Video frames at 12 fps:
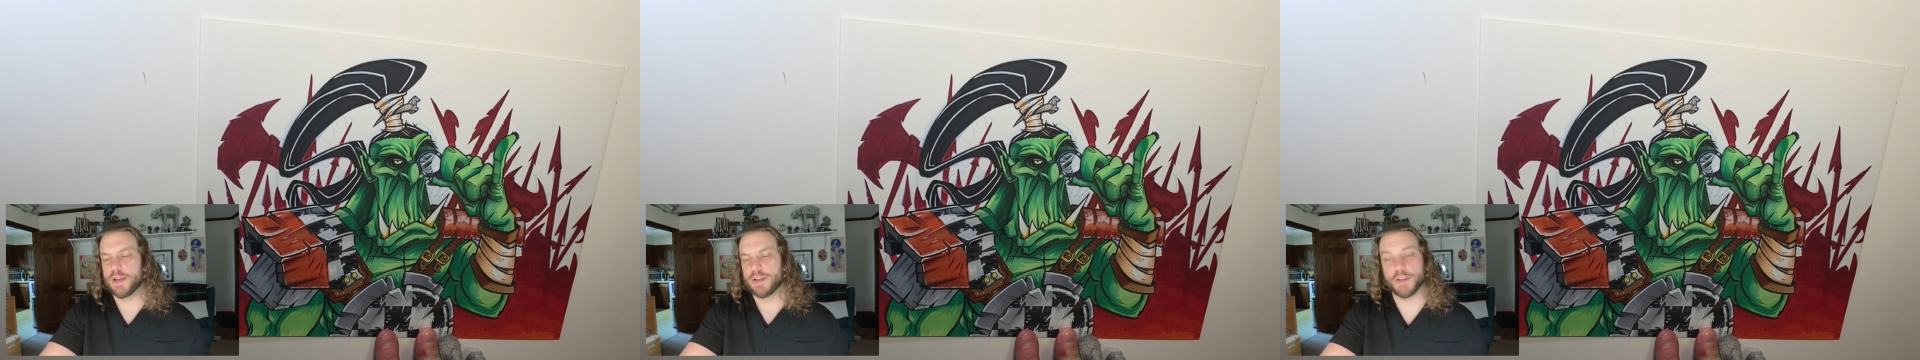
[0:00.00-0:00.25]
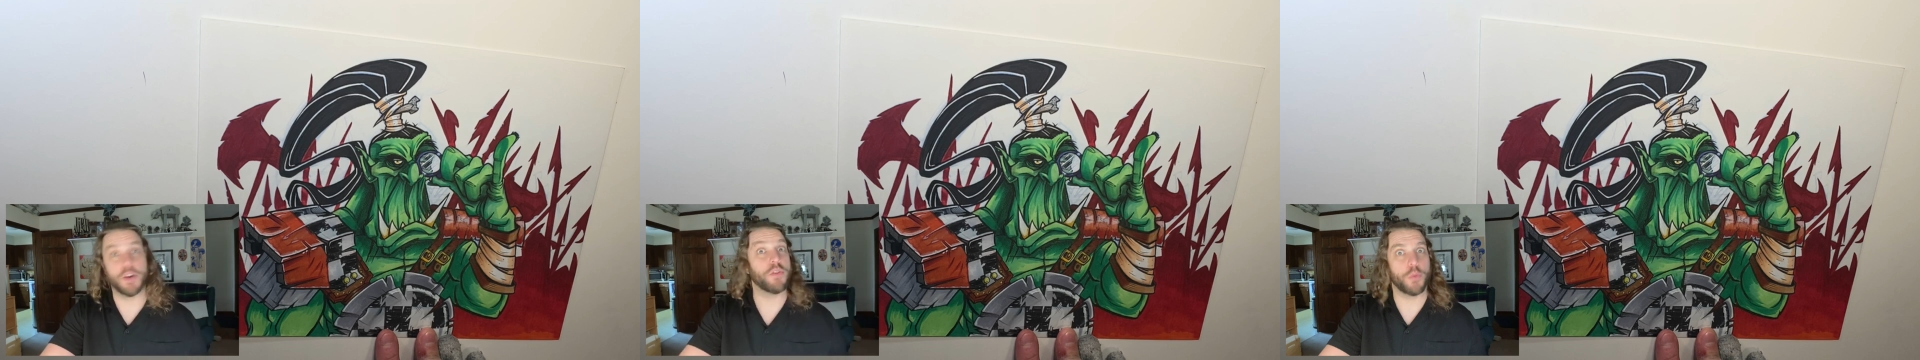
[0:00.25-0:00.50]

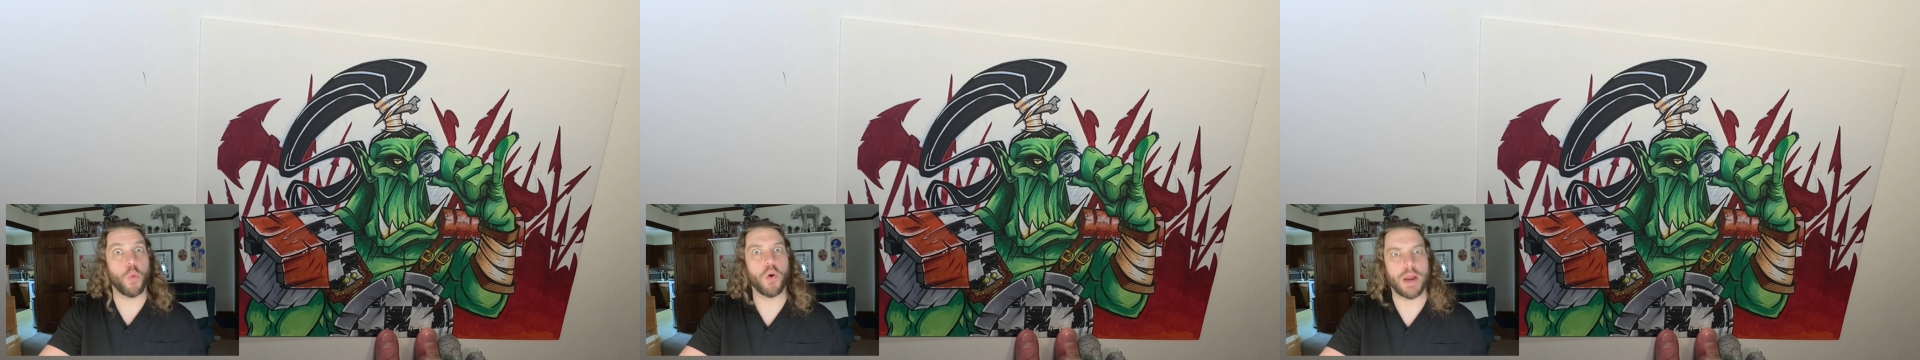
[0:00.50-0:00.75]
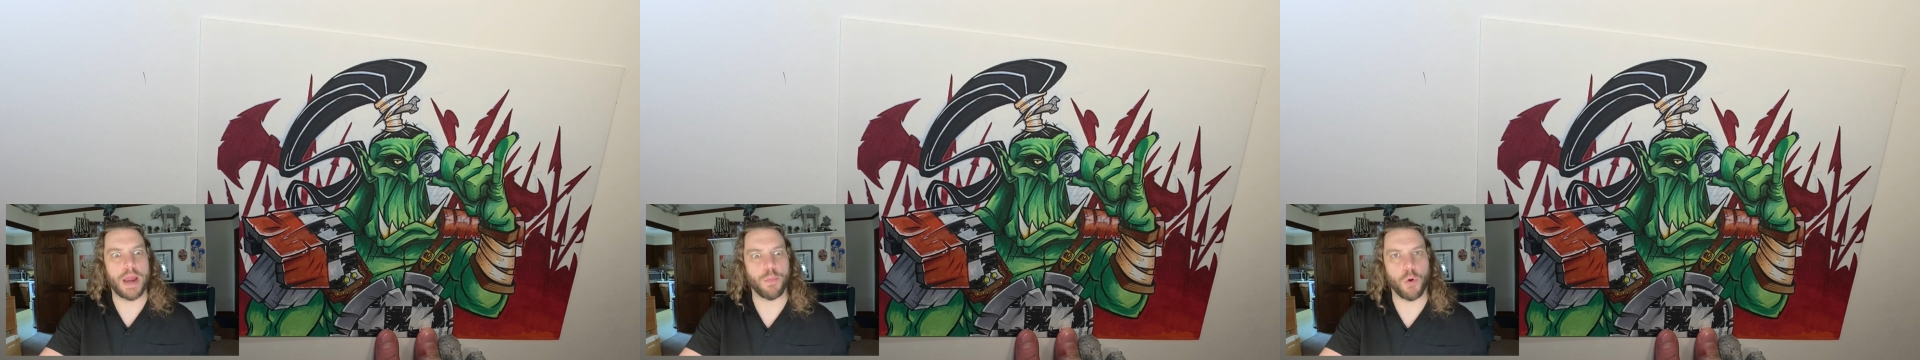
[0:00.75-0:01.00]
you know the
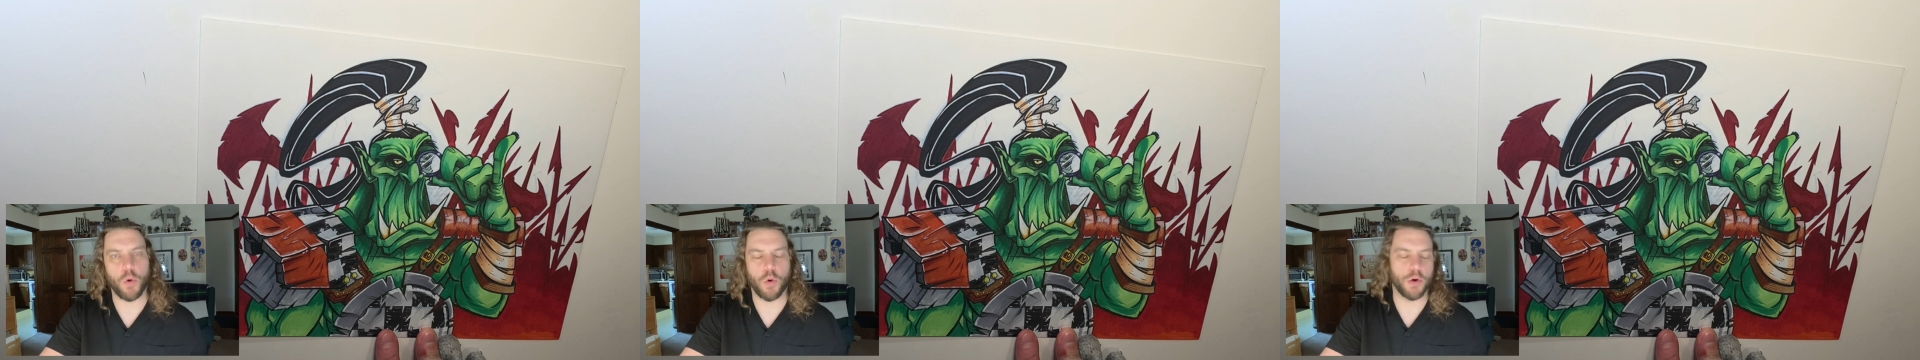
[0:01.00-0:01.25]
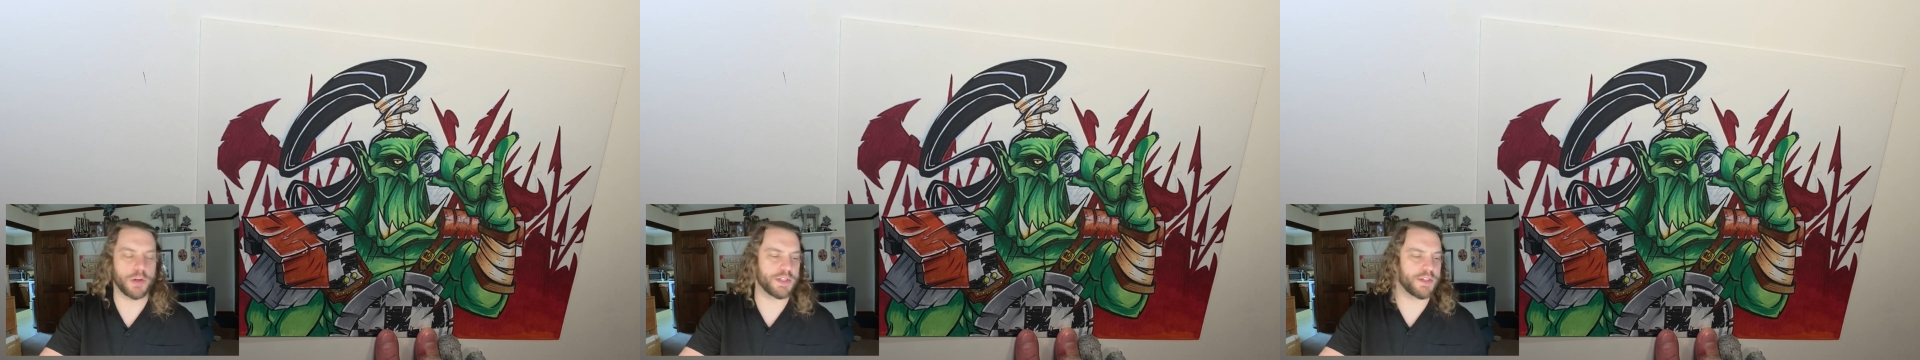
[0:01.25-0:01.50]
Warhammer
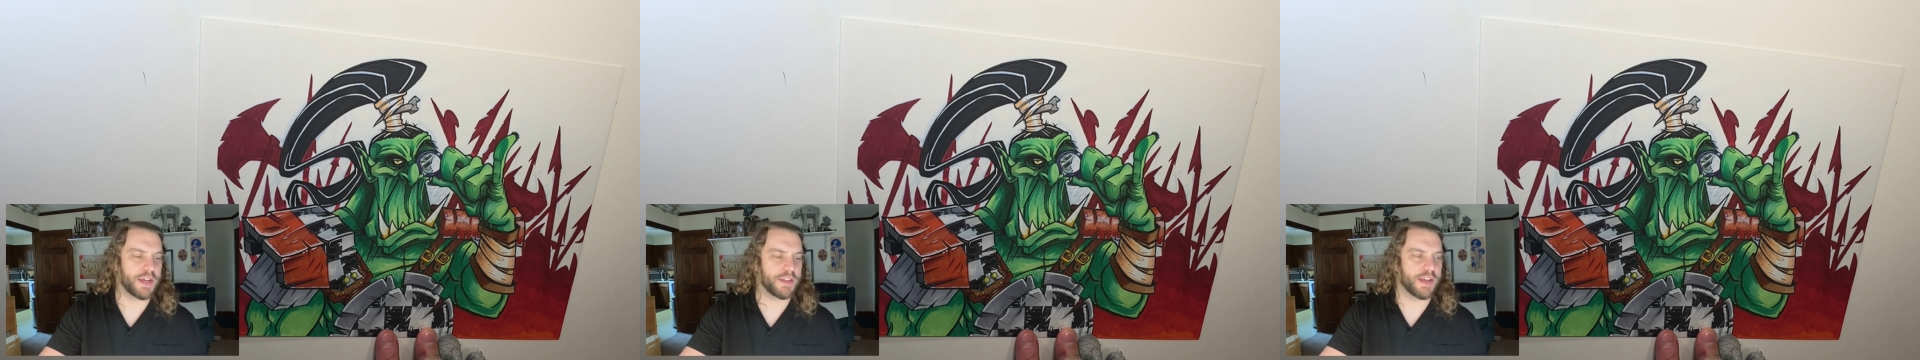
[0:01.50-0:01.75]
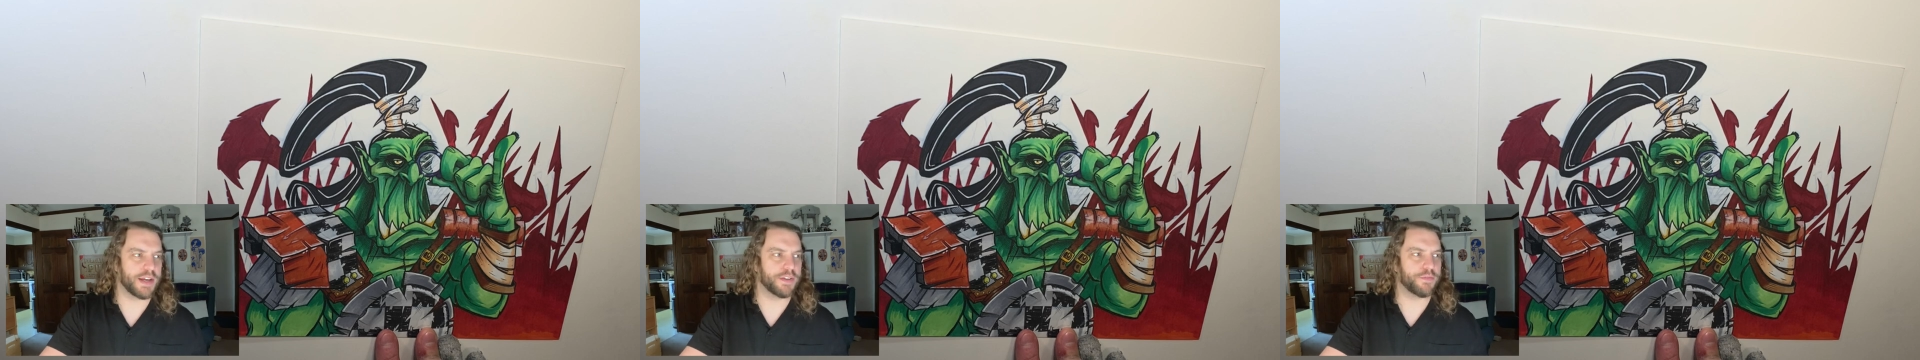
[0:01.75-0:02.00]
orcs think
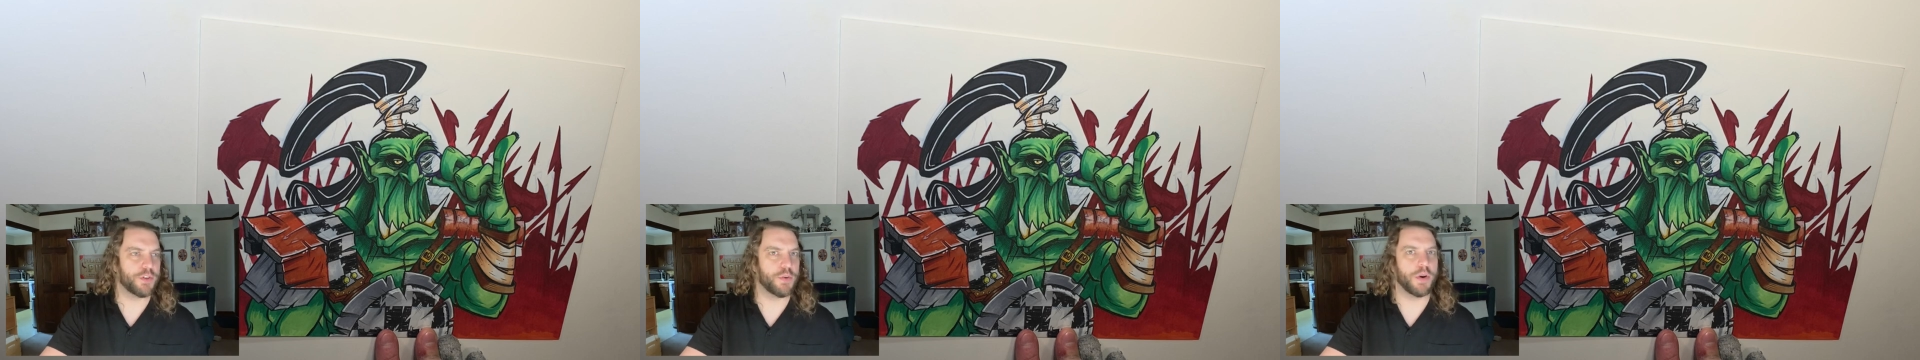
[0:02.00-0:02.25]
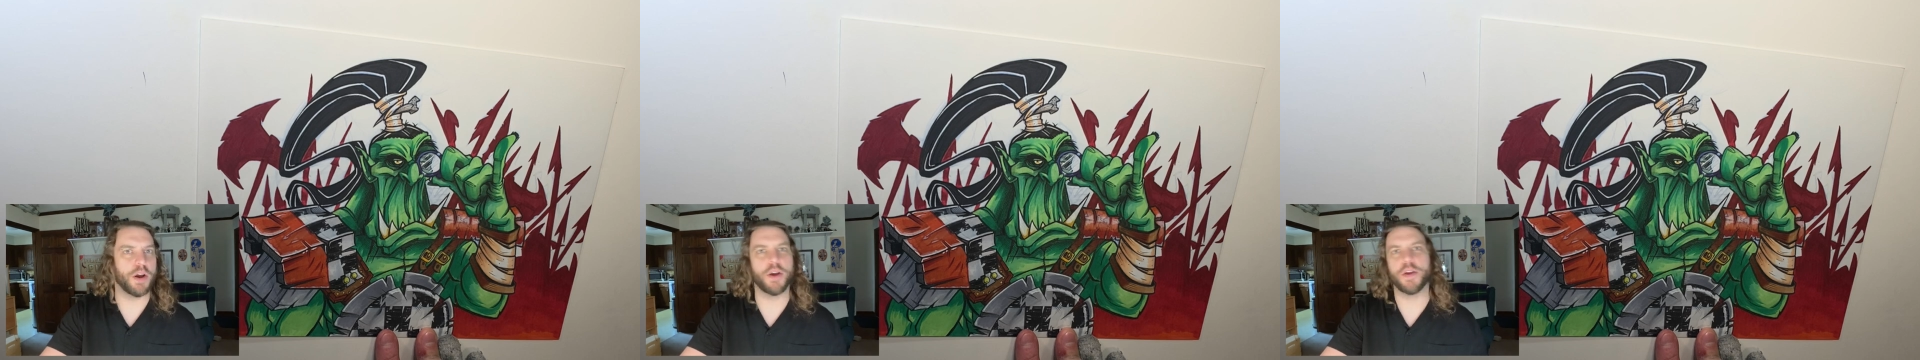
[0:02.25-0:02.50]
that if
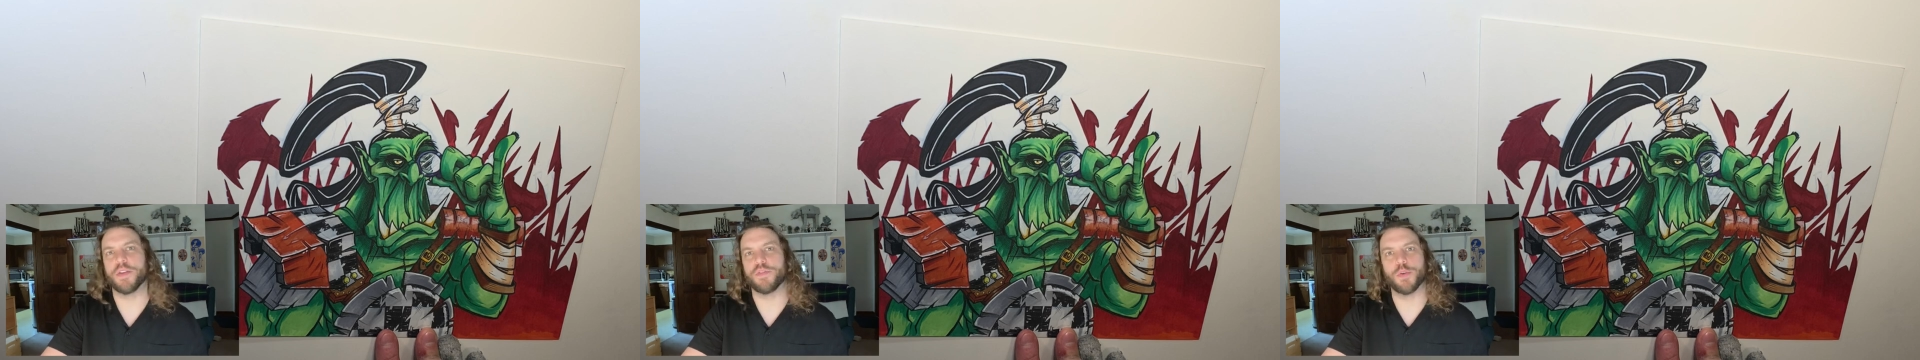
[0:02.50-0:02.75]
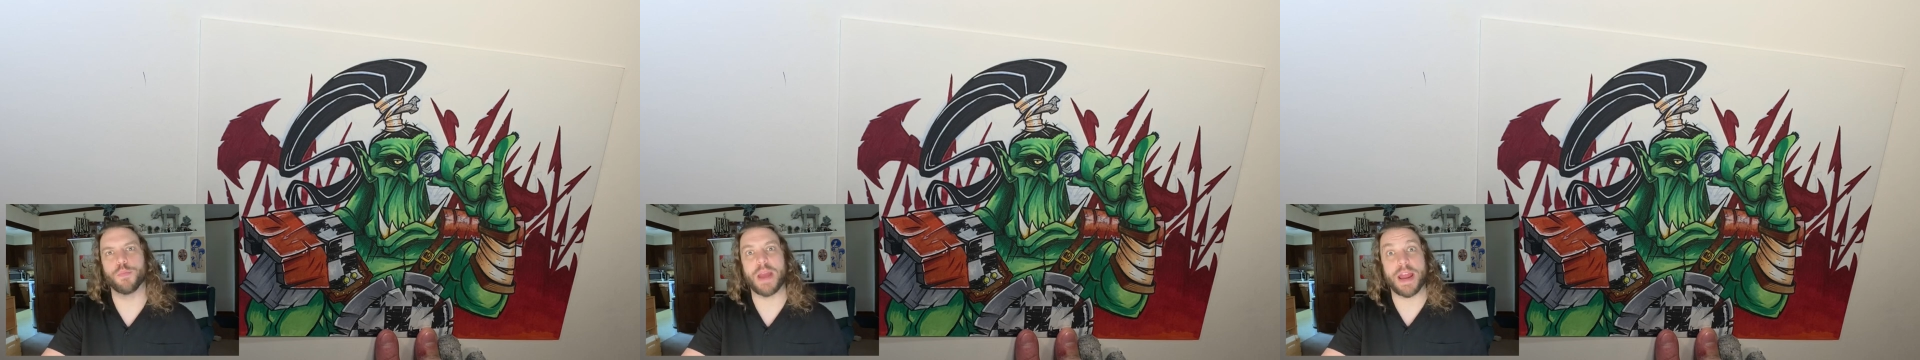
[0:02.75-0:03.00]
you uh, if
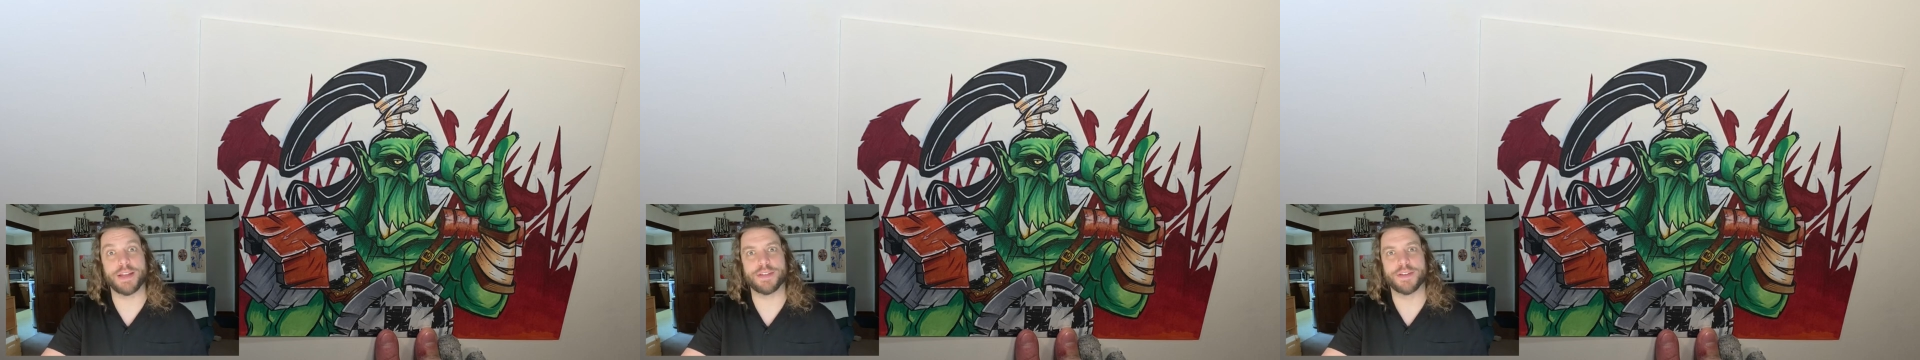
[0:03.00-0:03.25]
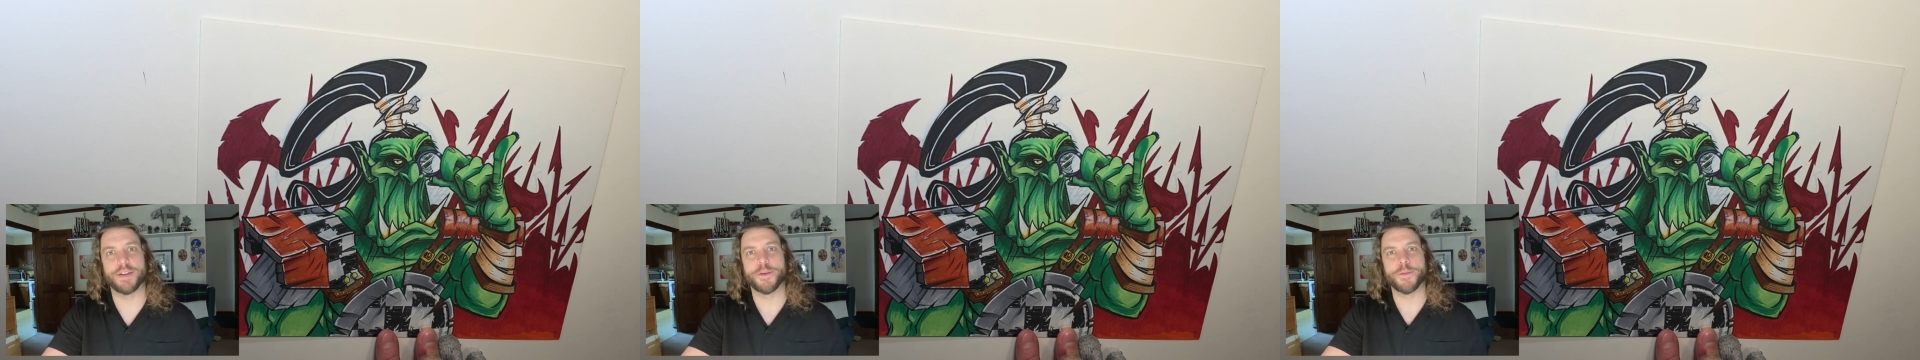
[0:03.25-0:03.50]
you paint